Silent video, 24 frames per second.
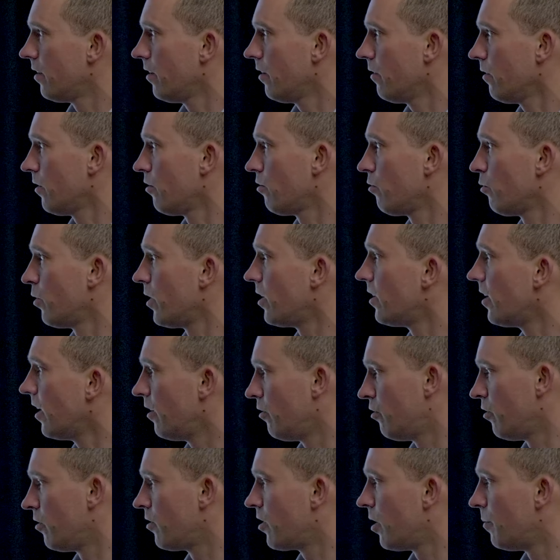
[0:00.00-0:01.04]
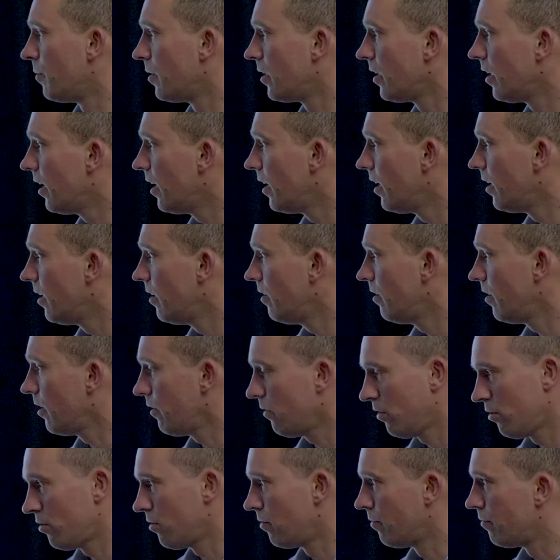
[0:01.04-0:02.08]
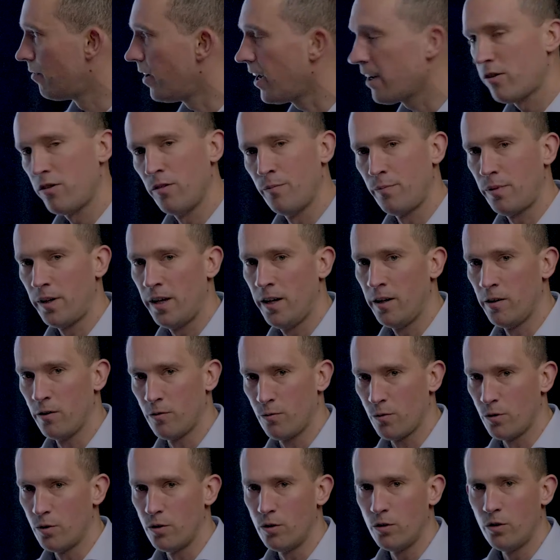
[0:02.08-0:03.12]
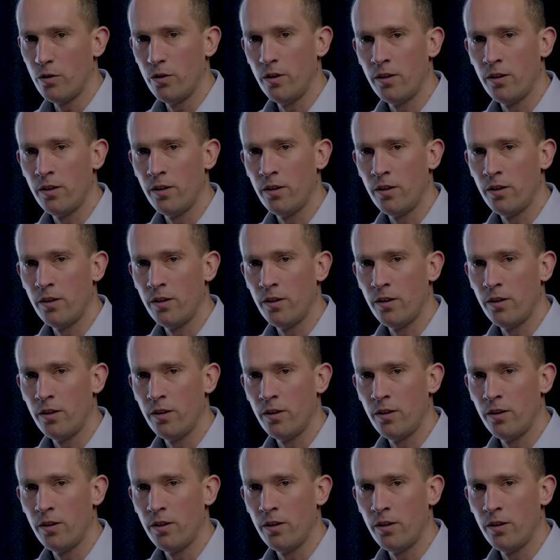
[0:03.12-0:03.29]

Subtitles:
There is radiation coming in, there is convection playing a role,